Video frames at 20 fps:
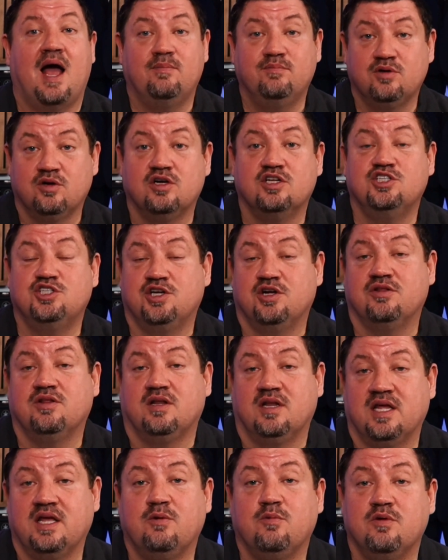I'm going to share the
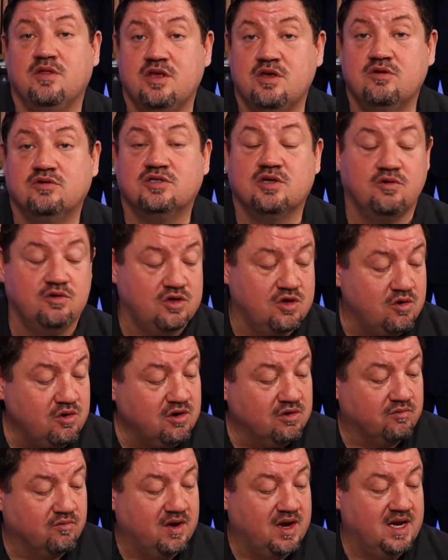link with you so you
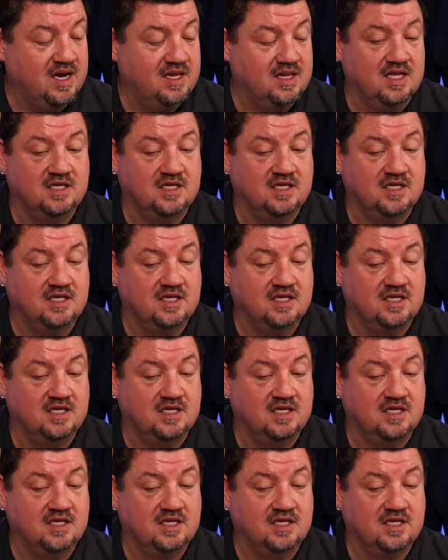can read it.